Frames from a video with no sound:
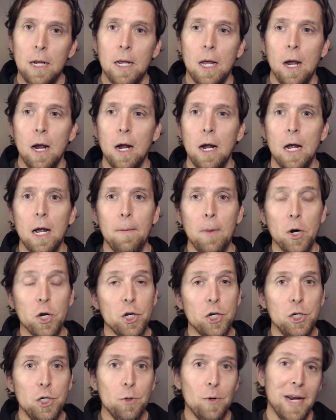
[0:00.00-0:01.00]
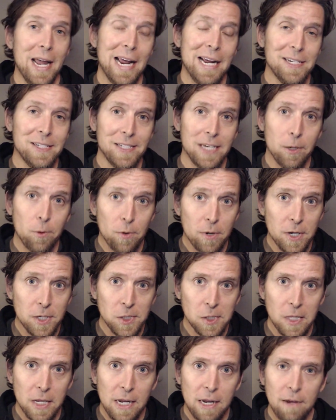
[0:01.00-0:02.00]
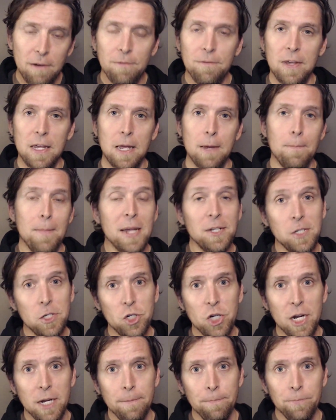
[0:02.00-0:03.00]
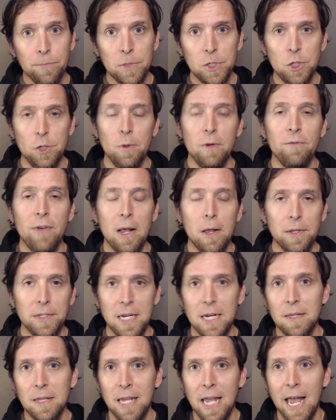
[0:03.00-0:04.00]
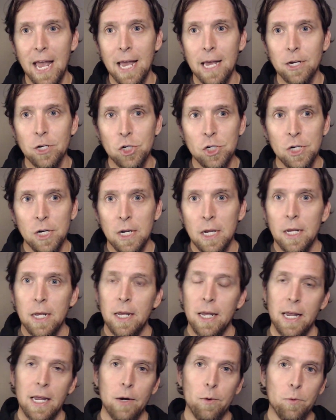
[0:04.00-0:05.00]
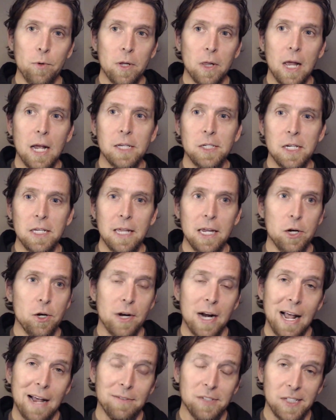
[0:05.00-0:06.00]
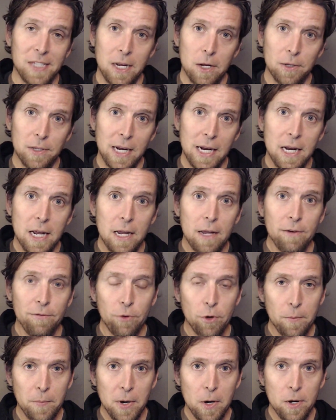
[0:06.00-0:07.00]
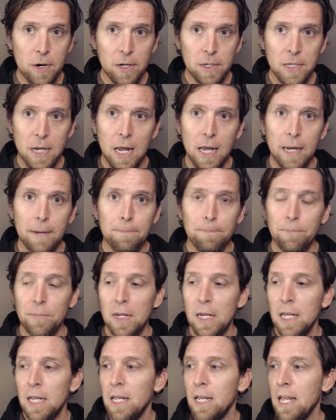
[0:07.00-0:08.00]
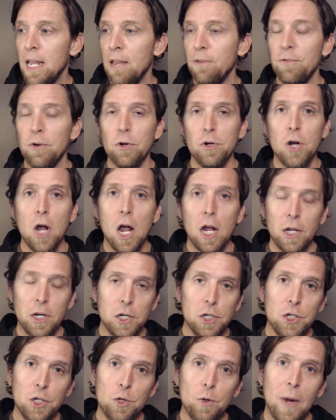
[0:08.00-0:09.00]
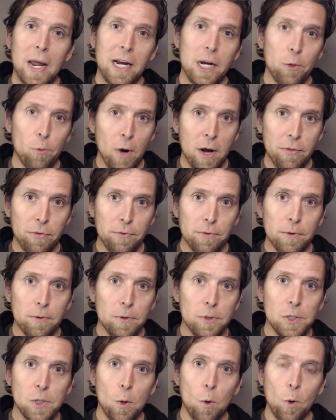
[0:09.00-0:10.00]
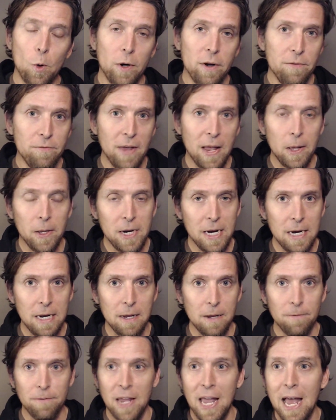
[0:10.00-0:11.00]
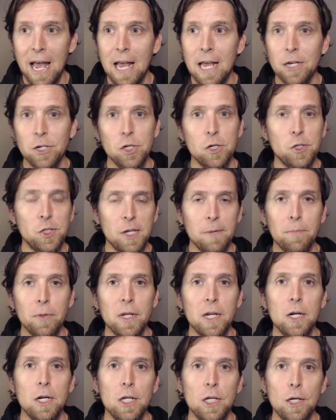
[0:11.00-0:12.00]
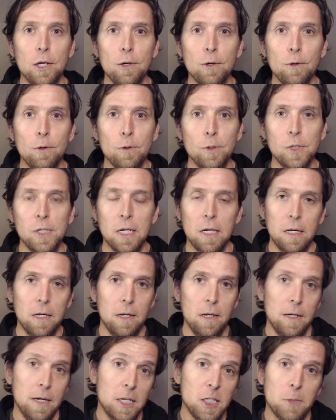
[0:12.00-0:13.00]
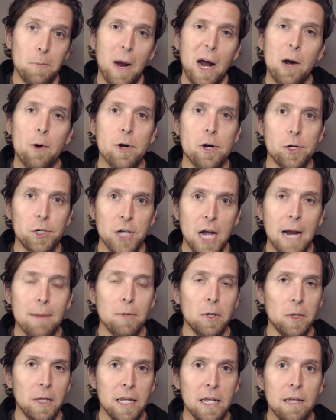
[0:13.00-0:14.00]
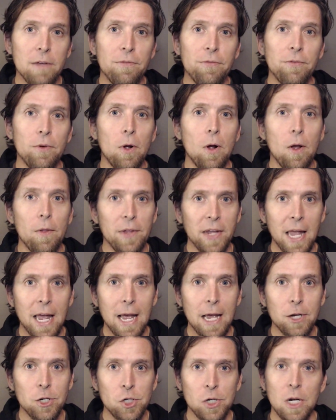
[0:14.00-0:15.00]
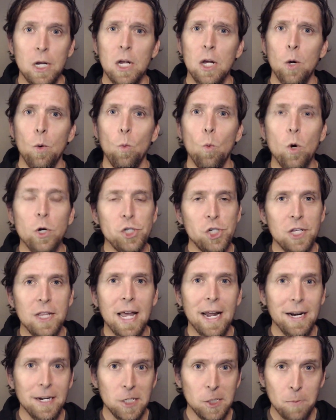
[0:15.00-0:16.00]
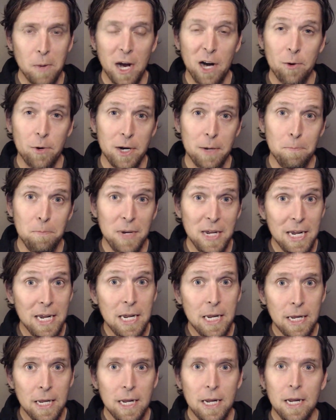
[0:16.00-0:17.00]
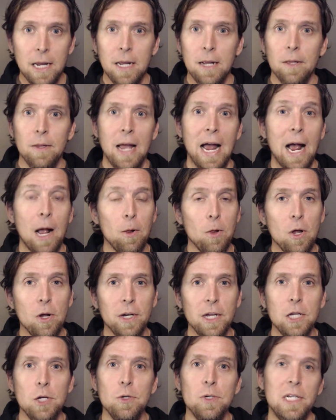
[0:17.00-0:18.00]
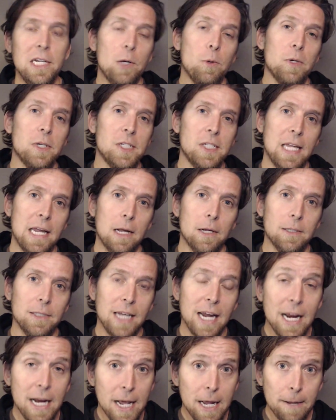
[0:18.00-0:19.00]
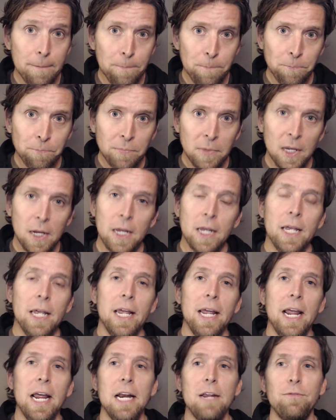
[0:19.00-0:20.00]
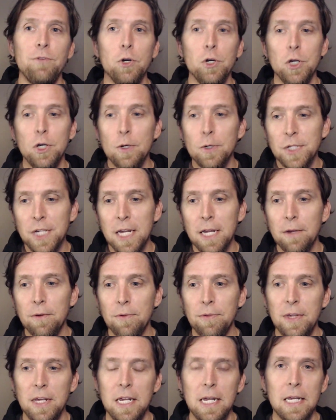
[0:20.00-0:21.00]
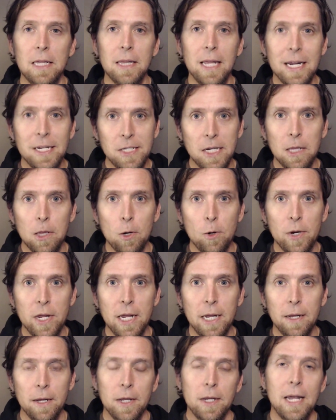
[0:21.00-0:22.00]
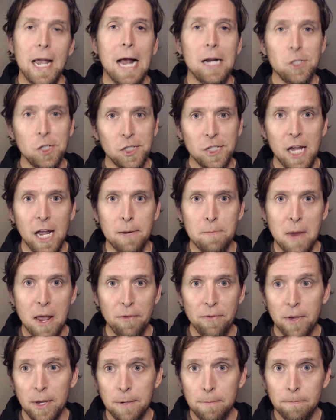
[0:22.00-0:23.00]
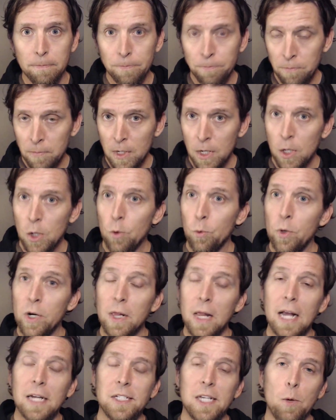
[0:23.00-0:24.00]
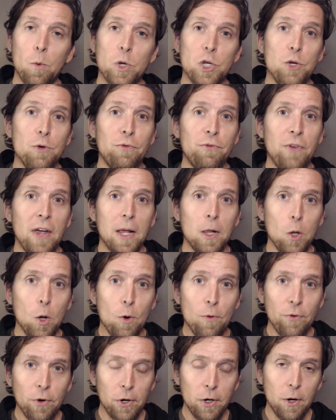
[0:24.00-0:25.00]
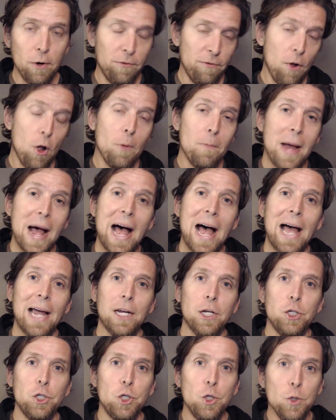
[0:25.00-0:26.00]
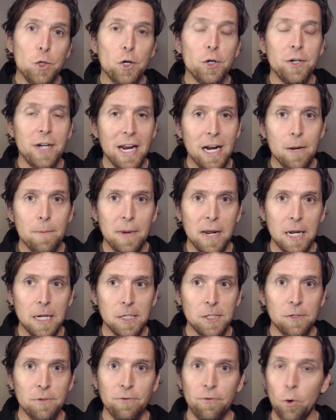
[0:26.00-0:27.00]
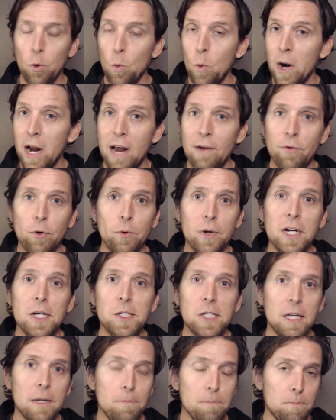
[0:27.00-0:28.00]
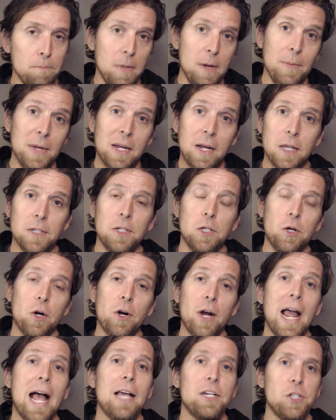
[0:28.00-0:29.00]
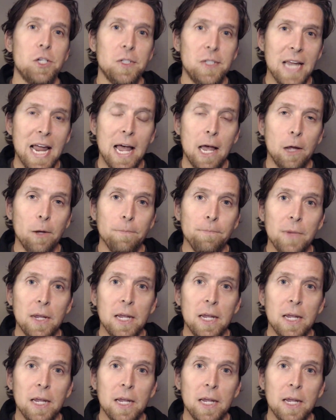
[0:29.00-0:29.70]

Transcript: Are you gonna do it asynchronously via messaging to invalidate the cache and realizing that you're gonna have stale data for a period of time? If you're not gonna do any write-throughs or invalidating of cache, you're simply gonna use an expiry or time to live on the cache. What should that expiry be? How long can you deal with stale data? And if you're using the lazy loading cache aside method, realize that when you fail over or fall back to your database for whatever reason, maybe because your cache is down,